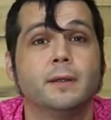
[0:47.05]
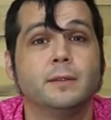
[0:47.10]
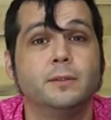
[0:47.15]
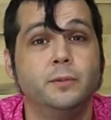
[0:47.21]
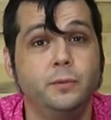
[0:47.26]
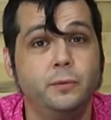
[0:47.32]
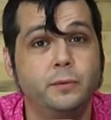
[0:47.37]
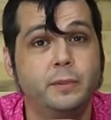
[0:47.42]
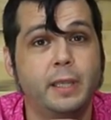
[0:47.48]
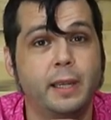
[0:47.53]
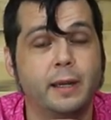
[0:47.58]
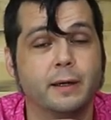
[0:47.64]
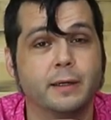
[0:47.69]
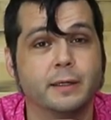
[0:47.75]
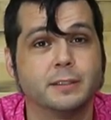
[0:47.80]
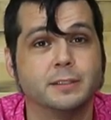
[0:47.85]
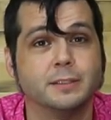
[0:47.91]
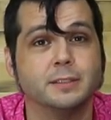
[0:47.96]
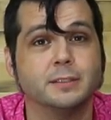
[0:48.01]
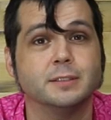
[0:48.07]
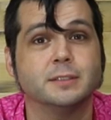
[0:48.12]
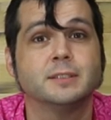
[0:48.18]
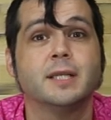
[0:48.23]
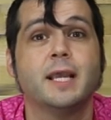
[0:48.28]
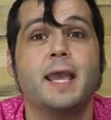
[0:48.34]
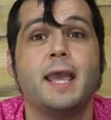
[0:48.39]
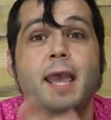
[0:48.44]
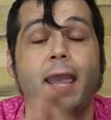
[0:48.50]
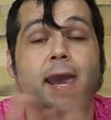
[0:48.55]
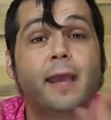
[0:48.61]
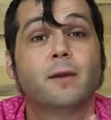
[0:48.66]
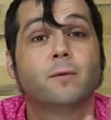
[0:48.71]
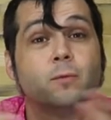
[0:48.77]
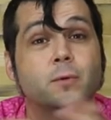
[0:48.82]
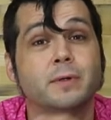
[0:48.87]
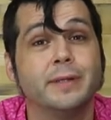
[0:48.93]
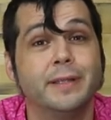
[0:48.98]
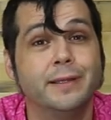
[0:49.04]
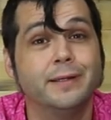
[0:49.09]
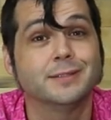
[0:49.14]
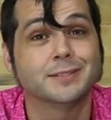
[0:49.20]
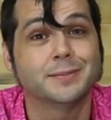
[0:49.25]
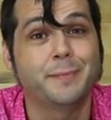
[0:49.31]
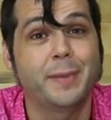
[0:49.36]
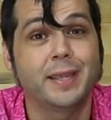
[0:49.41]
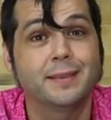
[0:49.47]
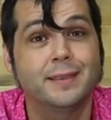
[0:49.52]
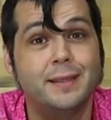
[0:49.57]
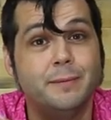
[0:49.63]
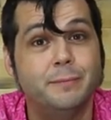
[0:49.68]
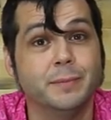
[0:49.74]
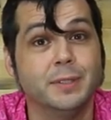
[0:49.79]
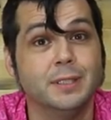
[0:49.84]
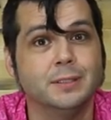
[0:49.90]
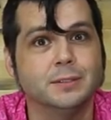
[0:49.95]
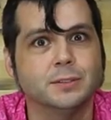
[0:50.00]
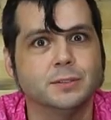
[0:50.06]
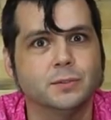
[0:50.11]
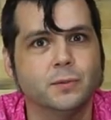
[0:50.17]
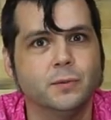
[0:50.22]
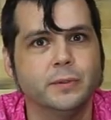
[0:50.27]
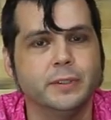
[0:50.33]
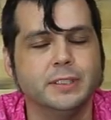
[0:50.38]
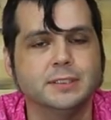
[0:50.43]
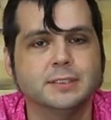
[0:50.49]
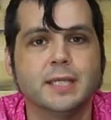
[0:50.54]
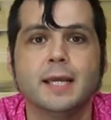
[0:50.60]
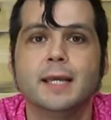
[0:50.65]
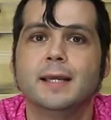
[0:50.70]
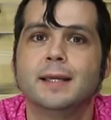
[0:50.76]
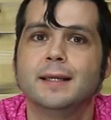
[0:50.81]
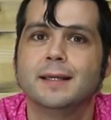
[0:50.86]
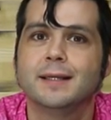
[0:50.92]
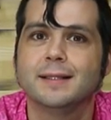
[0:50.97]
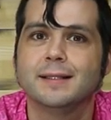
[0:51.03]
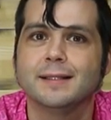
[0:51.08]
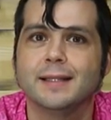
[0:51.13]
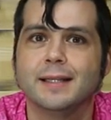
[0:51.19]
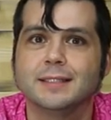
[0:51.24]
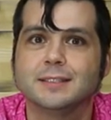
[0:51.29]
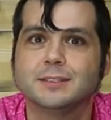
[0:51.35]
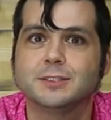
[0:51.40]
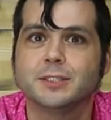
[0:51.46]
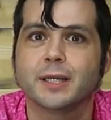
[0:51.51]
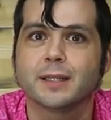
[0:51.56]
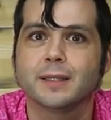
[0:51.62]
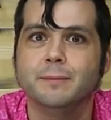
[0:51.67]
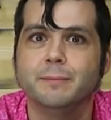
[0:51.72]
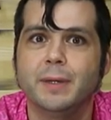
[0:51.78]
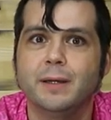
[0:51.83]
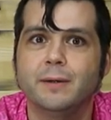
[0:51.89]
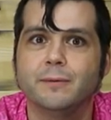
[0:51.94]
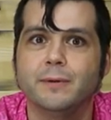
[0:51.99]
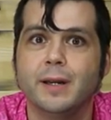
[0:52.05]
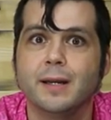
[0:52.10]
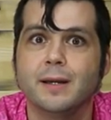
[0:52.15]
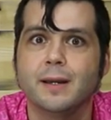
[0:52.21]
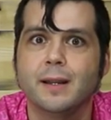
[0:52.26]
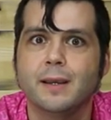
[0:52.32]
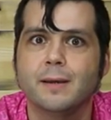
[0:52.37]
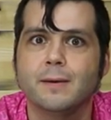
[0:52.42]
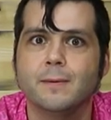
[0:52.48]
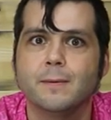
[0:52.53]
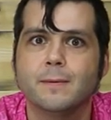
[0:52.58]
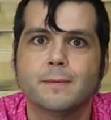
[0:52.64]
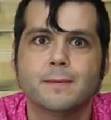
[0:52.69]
new characters and we're eager to make them into toys. Let's check them out right now.